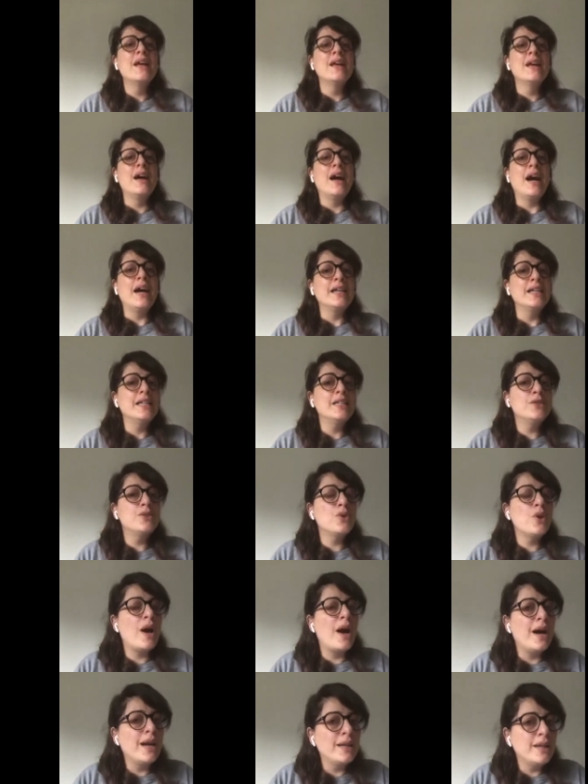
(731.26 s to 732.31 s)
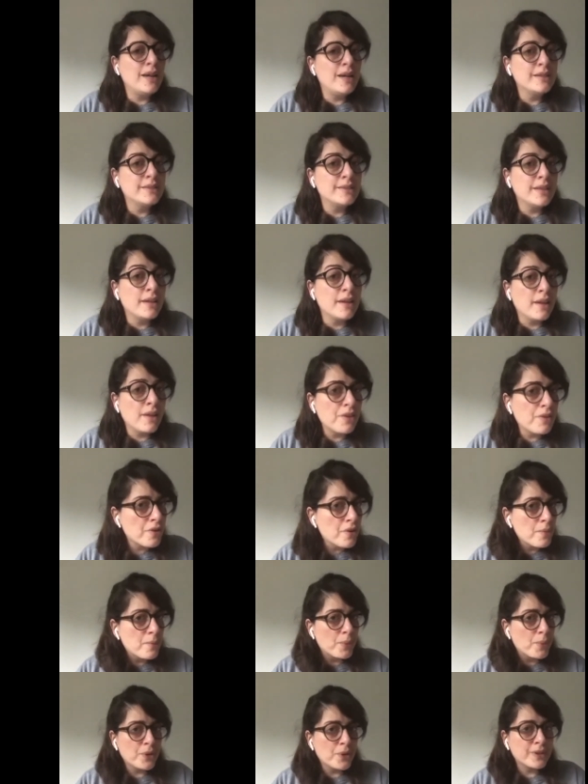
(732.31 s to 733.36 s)
I need to highlight another
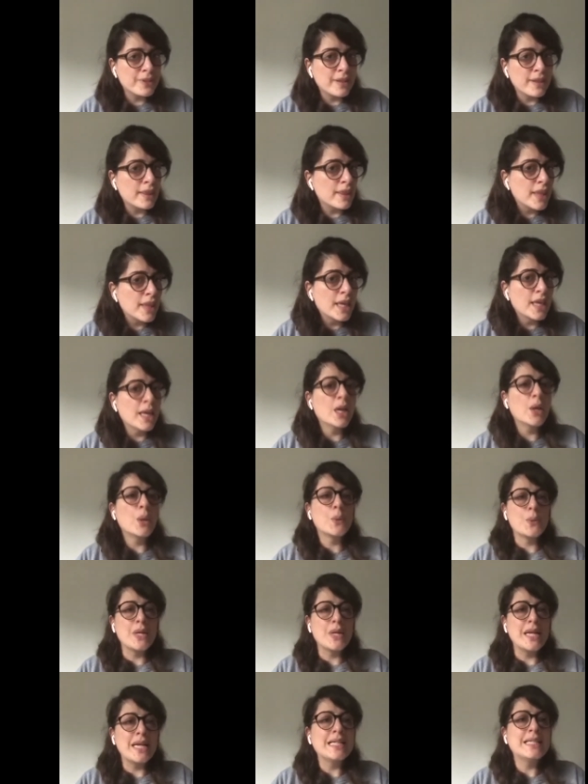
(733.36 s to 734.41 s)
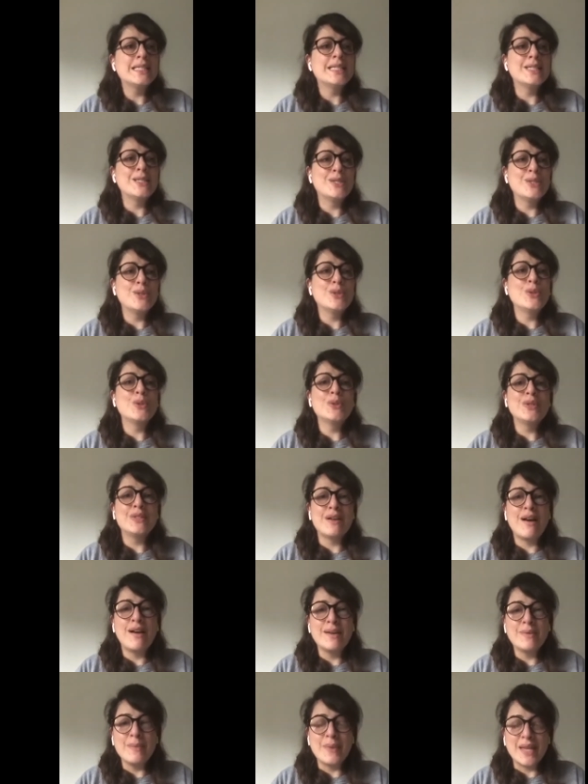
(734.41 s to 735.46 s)
important thing related to
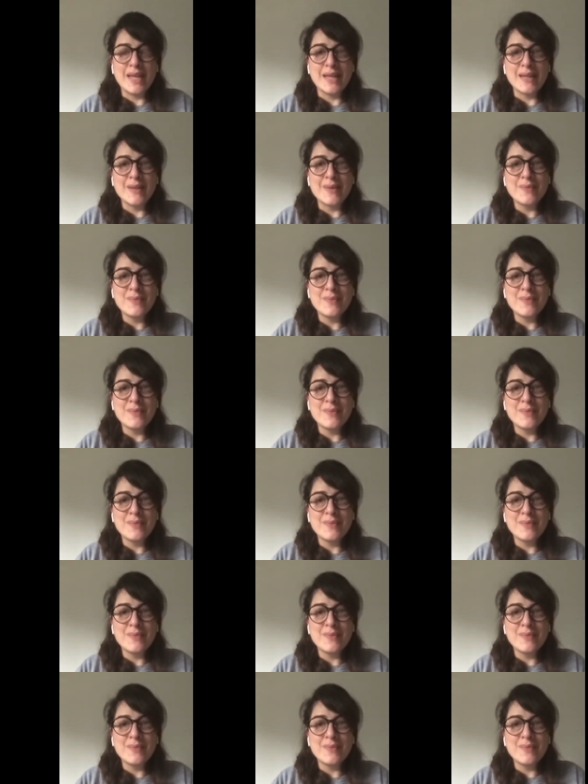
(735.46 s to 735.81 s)
timing.